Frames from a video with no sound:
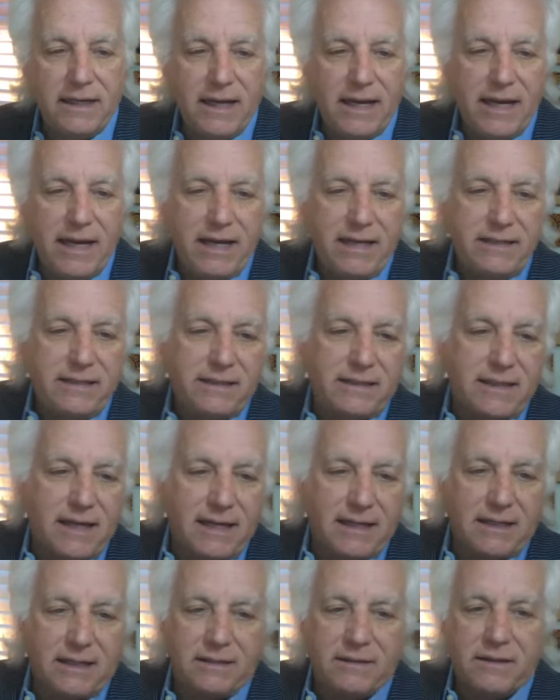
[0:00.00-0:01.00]
A
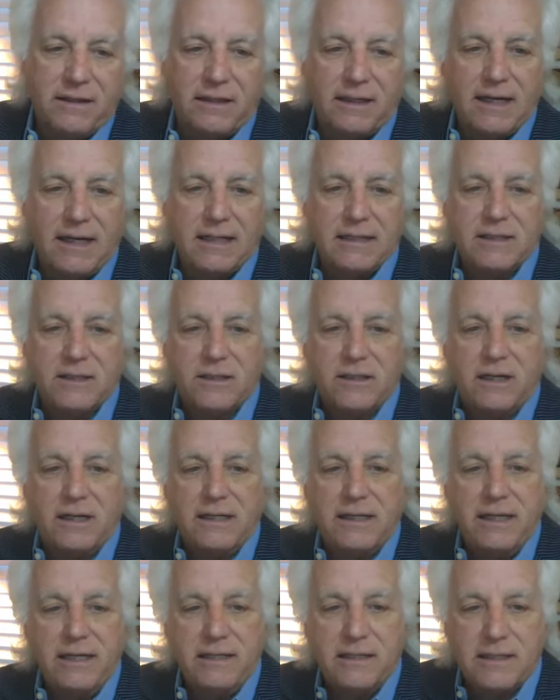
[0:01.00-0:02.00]
said on the last
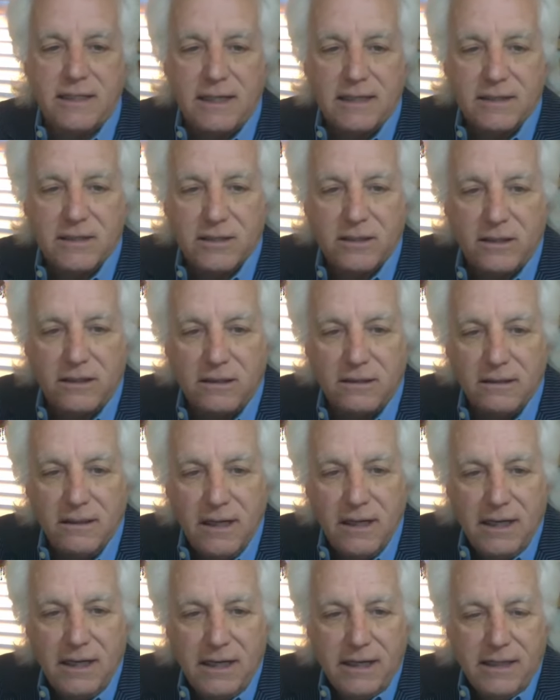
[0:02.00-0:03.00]
his last call,
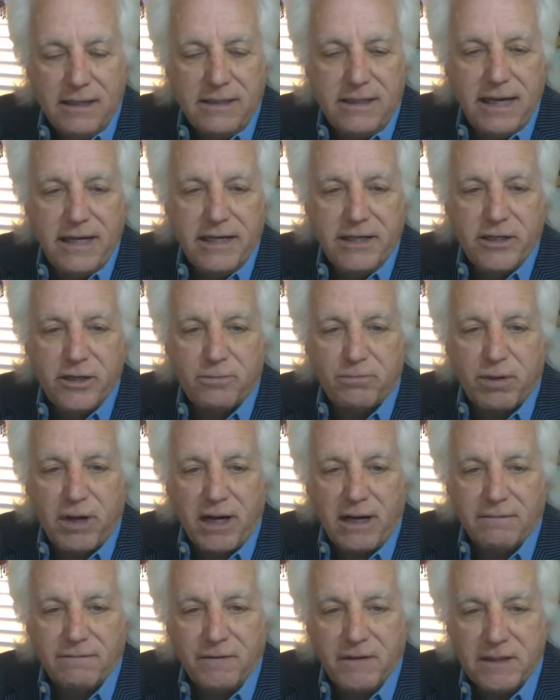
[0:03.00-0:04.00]
take your
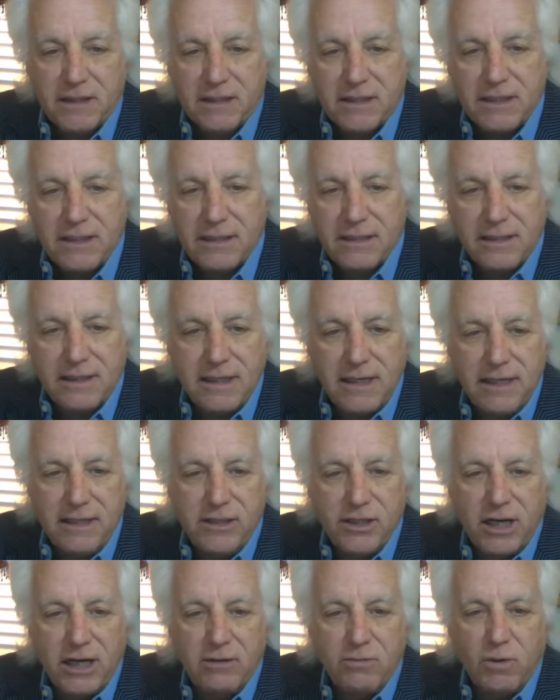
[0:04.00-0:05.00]
profits in
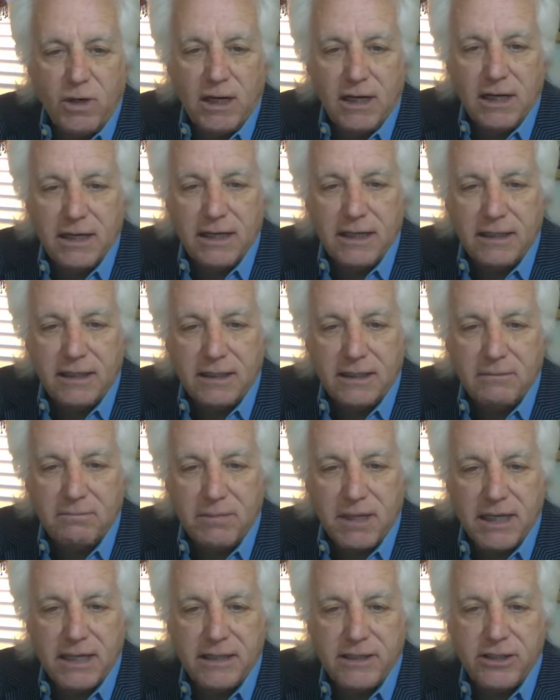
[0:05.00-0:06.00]
ZJYL and buy